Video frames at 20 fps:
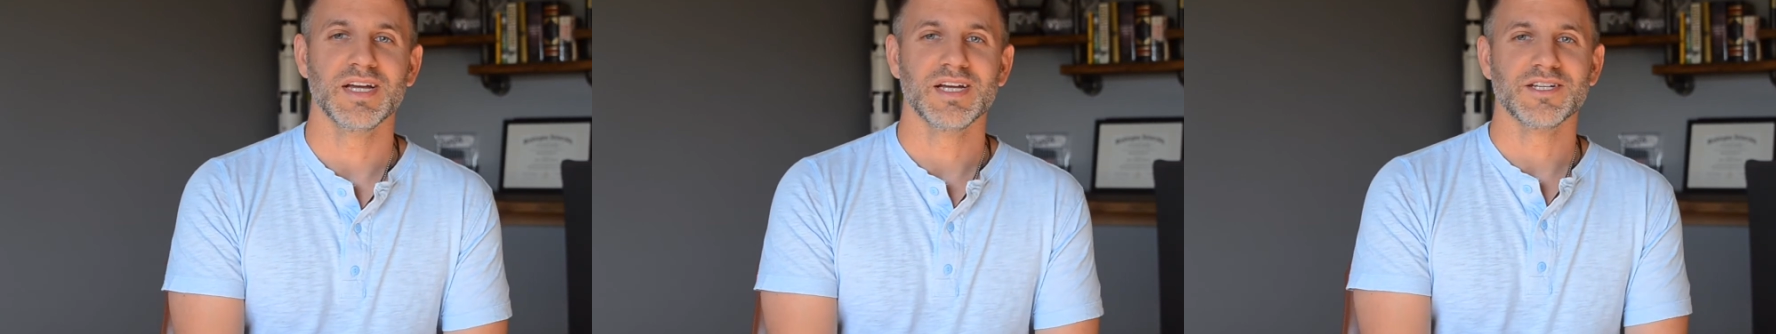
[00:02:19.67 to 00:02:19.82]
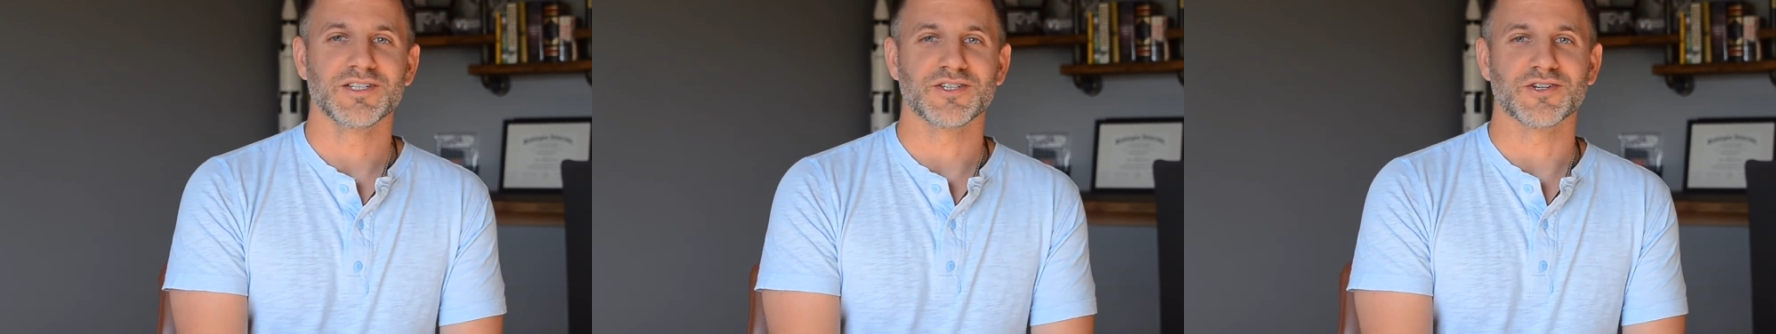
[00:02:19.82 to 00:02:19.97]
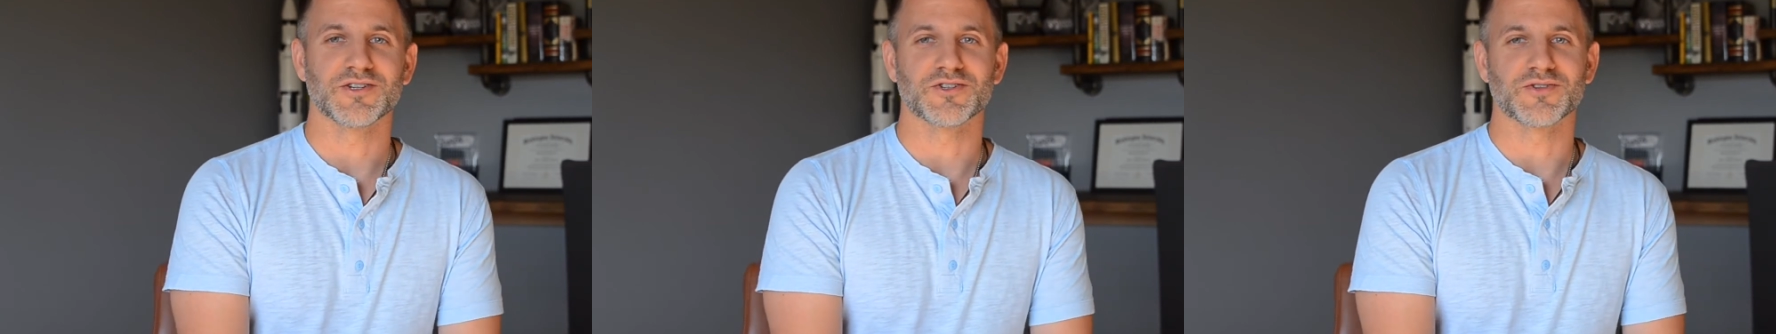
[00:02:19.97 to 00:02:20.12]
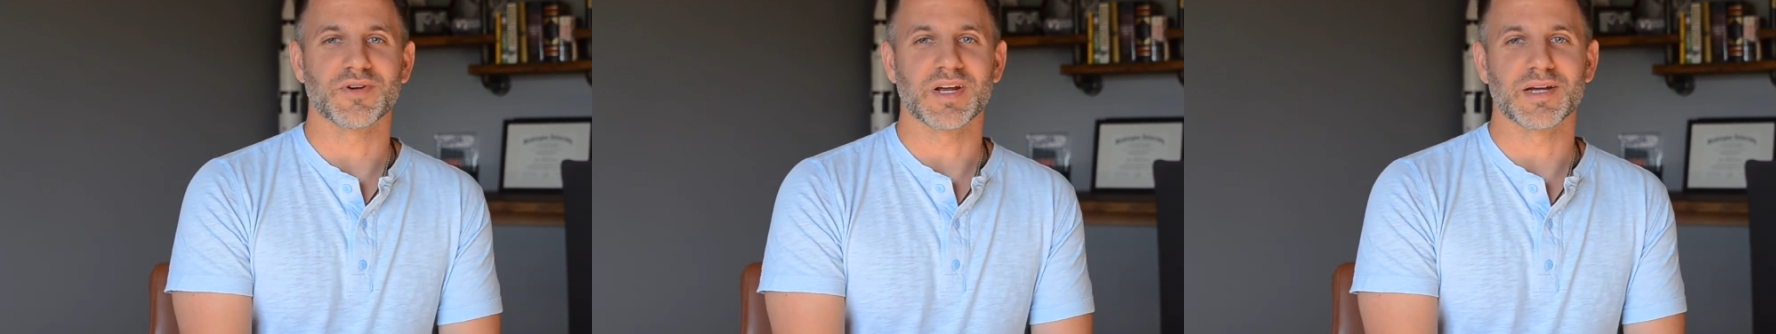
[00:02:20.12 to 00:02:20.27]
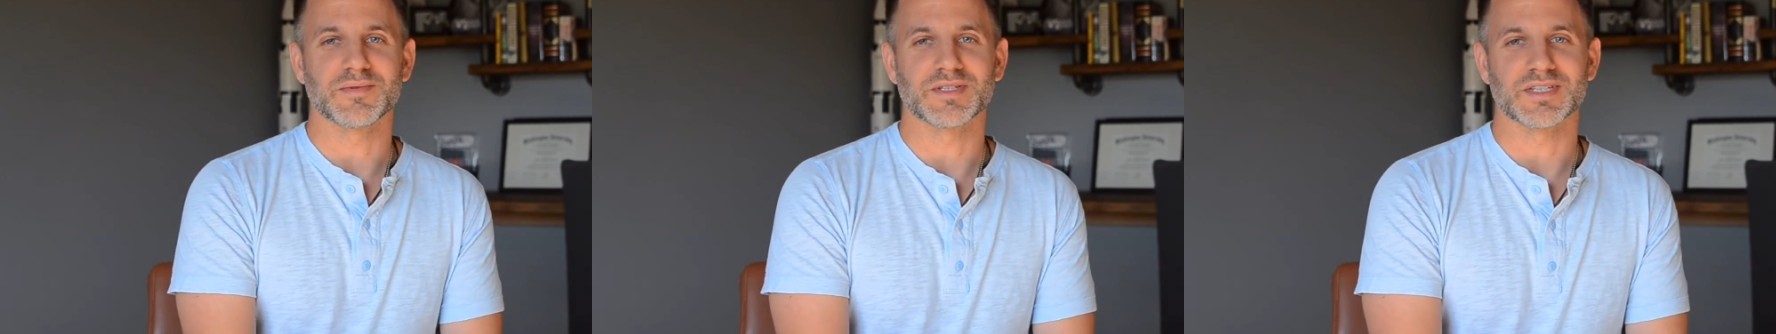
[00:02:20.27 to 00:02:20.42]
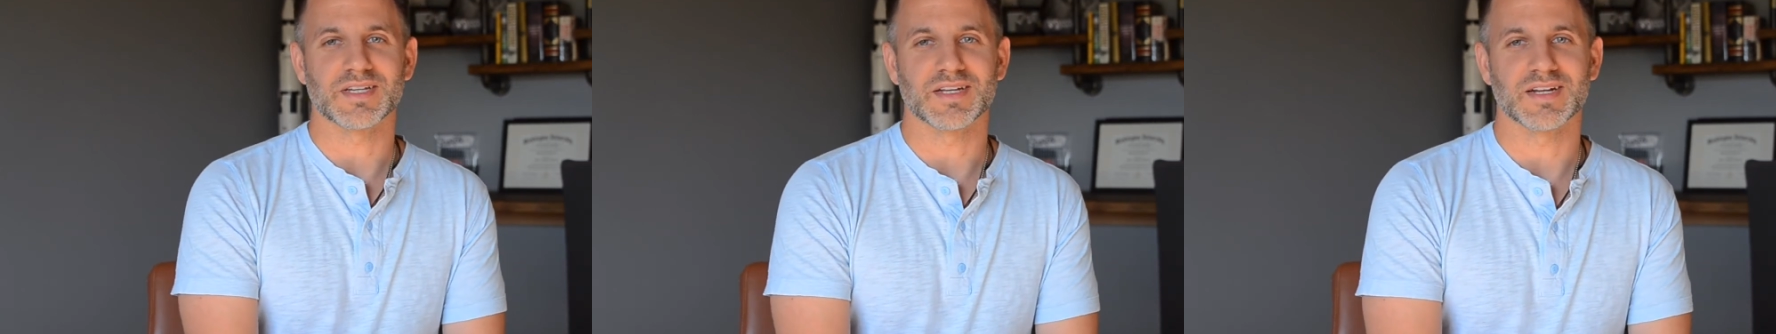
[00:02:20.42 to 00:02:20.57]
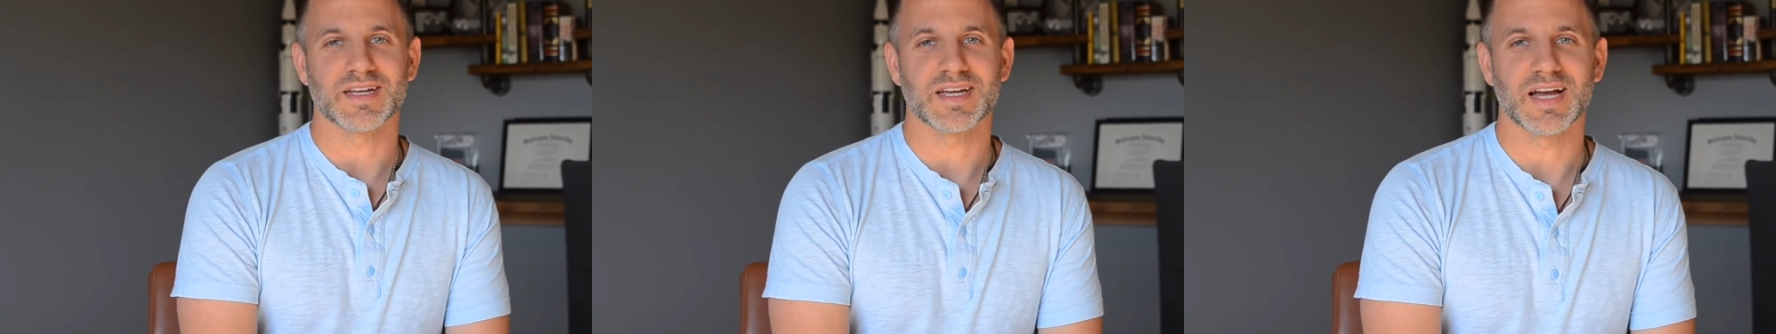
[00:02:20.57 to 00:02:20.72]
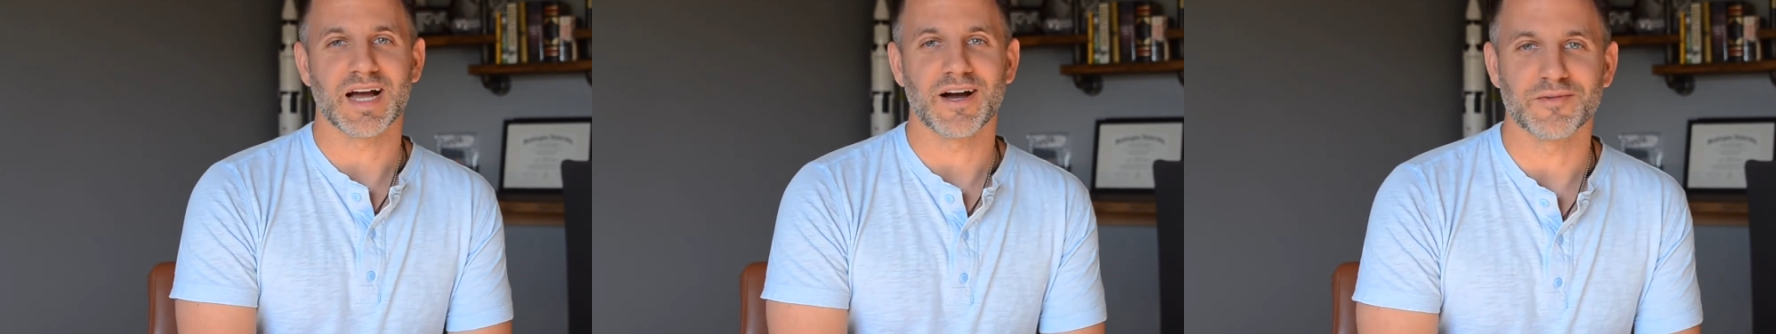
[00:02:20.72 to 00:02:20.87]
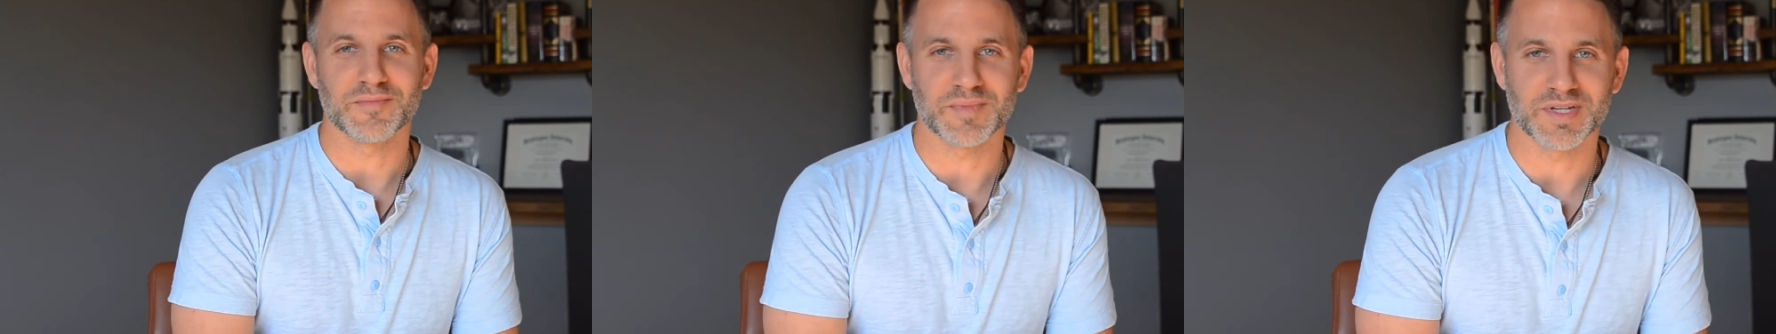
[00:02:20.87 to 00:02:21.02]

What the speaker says: shares your Amazon account,